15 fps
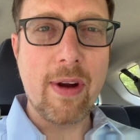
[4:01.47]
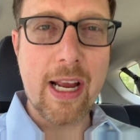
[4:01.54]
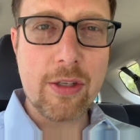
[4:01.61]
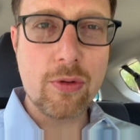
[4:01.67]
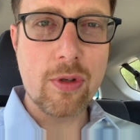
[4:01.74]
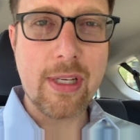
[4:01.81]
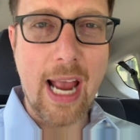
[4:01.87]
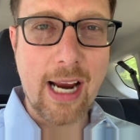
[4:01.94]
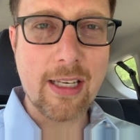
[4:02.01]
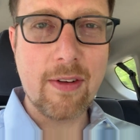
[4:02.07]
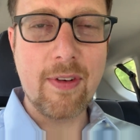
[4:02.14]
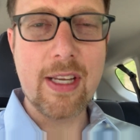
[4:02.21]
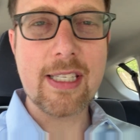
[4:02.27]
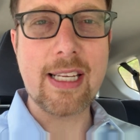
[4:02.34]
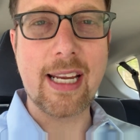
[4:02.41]
grassroots
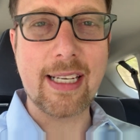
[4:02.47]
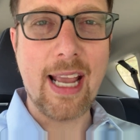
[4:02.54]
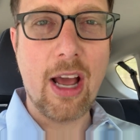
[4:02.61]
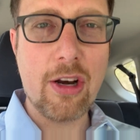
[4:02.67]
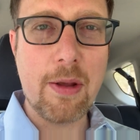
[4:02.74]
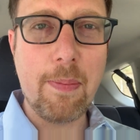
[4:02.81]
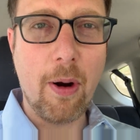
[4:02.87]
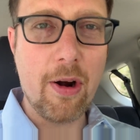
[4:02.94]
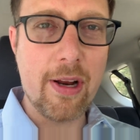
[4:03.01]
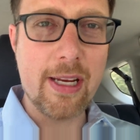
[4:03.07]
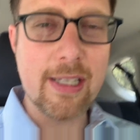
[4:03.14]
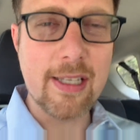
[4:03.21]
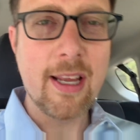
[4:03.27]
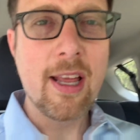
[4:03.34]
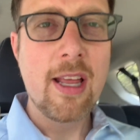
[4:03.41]
activists and county
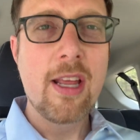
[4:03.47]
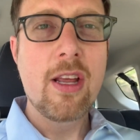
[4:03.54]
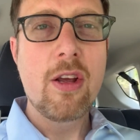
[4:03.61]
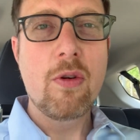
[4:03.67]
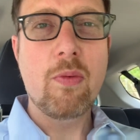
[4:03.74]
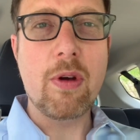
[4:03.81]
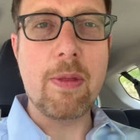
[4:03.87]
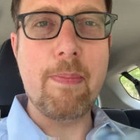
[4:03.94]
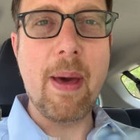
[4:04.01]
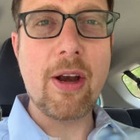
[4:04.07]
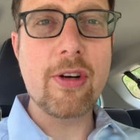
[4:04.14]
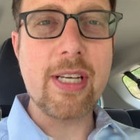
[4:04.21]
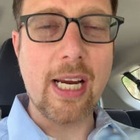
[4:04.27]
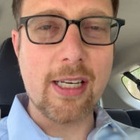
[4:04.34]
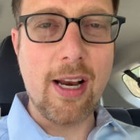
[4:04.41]
parties with
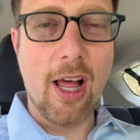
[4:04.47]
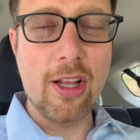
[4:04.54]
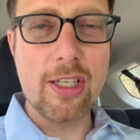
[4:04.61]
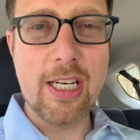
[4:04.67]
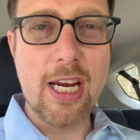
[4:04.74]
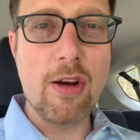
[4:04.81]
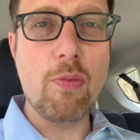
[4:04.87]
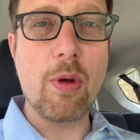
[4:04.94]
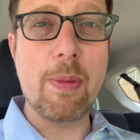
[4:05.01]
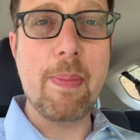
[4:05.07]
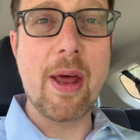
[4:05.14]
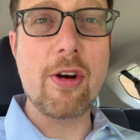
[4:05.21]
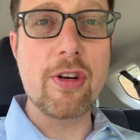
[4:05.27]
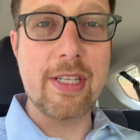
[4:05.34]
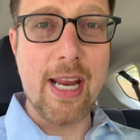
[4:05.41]
better technology, with
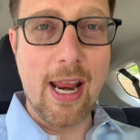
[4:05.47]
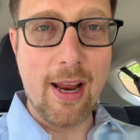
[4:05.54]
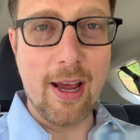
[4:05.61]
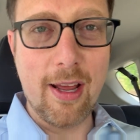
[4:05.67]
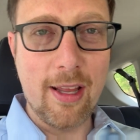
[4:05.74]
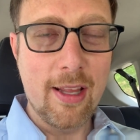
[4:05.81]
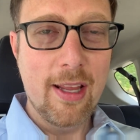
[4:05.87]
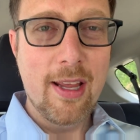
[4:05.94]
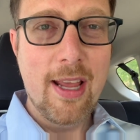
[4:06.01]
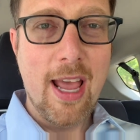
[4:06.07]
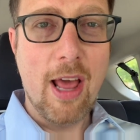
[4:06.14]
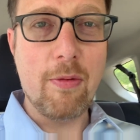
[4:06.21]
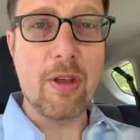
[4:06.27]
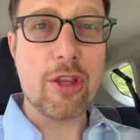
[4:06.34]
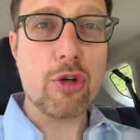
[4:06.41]
better data,
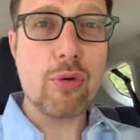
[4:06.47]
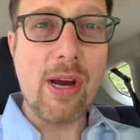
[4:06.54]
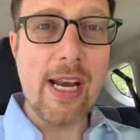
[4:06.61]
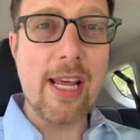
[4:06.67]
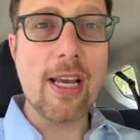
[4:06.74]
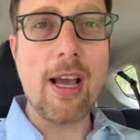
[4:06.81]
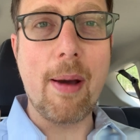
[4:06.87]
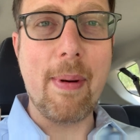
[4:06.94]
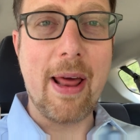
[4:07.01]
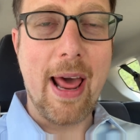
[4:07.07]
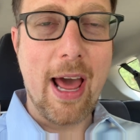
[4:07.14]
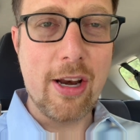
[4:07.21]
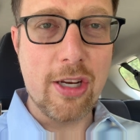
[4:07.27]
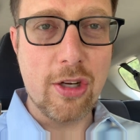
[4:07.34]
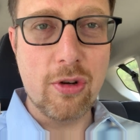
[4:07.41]
and with training about
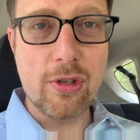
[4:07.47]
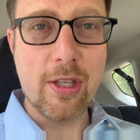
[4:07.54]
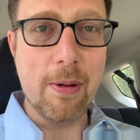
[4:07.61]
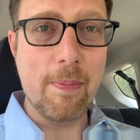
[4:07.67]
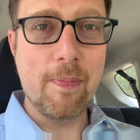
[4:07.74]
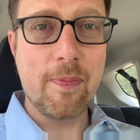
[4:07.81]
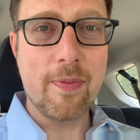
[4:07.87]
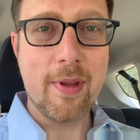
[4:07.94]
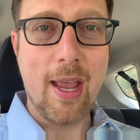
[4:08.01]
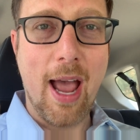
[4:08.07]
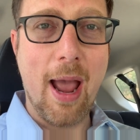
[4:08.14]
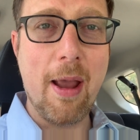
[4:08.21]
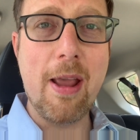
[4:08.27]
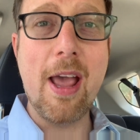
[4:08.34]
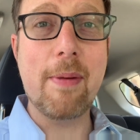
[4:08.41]
how to use them.
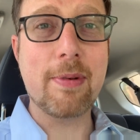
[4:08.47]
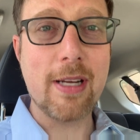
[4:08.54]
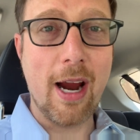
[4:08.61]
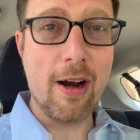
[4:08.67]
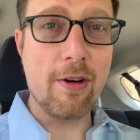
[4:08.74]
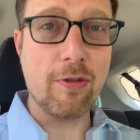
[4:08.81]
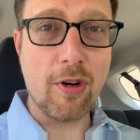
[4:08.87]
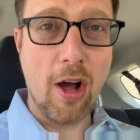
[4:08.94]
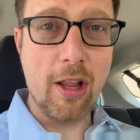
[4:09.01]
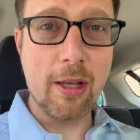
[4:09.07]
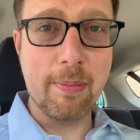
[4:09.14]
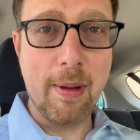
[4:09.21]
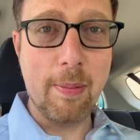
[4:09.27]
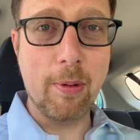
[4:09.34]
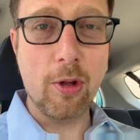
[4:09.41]
I am tired of
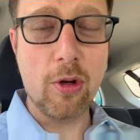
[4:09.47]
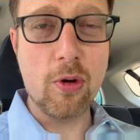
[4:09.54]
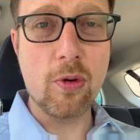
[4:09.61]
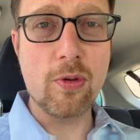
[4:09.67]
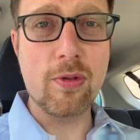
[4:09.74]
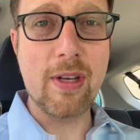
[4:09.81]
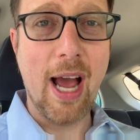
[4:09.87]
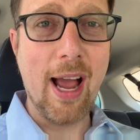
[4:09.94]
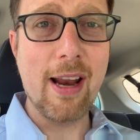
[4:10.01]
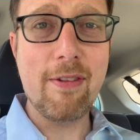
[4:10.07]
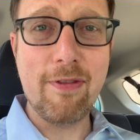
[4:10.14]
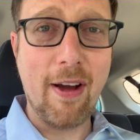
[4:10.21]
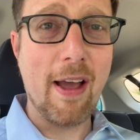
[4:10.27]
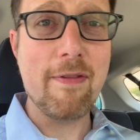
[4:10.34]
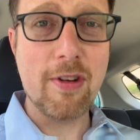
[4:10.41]
calling people who
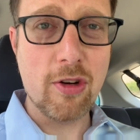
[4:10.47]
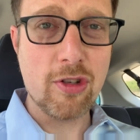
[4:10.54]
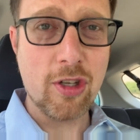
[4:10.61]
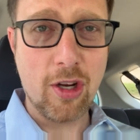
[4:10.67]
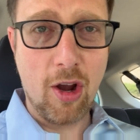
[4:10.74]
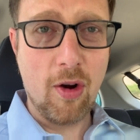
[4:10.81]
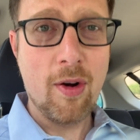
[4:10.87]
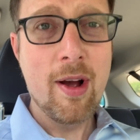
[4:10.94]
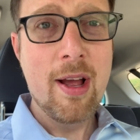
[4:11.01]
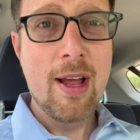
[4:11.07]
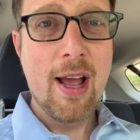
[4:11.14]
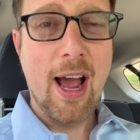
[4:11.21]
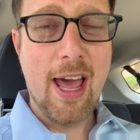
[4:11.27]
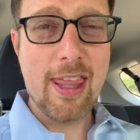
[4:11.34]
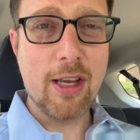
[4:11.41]
died five years ago.
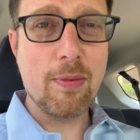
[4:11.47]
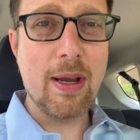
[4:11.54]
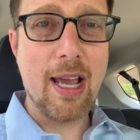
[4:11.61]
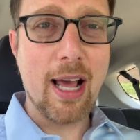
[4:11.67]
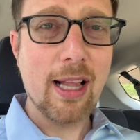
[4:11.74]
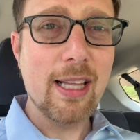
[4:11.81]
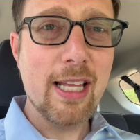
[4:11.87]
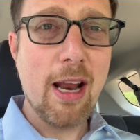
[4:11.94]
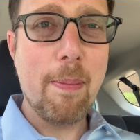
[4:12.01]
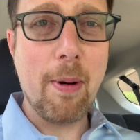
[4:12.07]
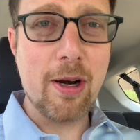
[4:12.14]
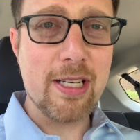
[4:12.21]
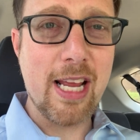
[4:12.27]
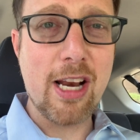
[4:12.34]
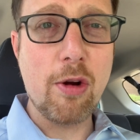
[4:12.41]
I think we can clean up
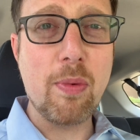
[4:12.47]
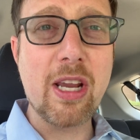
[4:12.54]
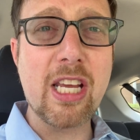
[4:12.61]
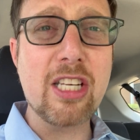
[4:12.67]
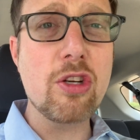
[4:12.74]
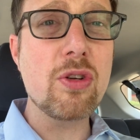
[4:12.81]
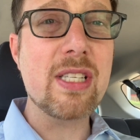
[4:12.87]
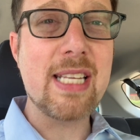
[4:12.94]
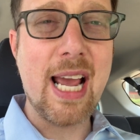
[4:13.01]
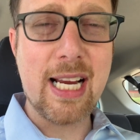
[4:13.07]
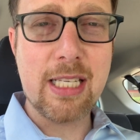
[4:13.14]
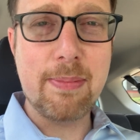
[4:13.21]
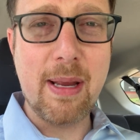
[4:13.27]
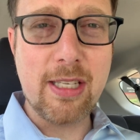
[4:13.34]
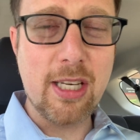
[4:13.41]
our data, we can use
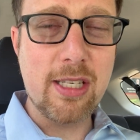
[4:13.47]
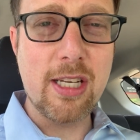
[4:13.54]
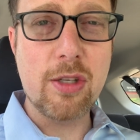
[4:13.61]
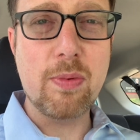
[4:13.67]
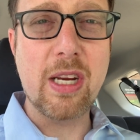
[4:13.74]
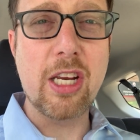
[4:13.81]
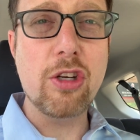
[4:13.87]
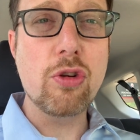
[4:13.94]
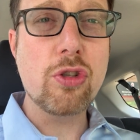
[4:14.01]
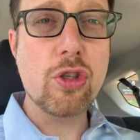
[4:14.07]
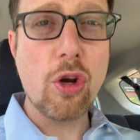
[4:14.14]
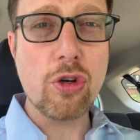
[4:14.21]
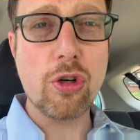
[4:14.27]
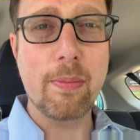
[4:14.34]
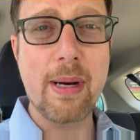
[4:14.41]
text messages, we can use
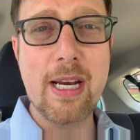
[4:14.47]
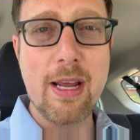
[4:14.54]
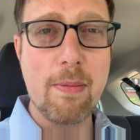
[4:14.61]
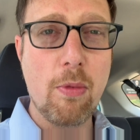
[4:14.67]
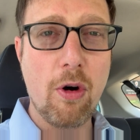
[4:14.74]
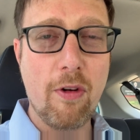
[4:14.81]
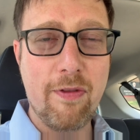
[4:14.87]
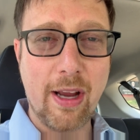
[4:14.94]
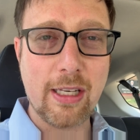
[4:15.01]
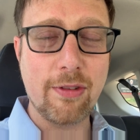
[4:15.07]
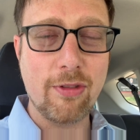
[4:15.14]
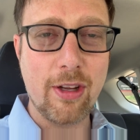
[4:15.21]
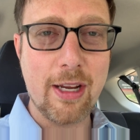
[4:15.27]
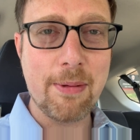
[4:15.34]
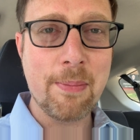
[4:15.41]
social media more
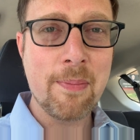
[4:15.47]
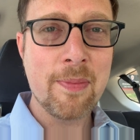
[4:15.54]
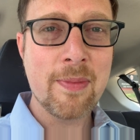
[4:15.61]
effectively.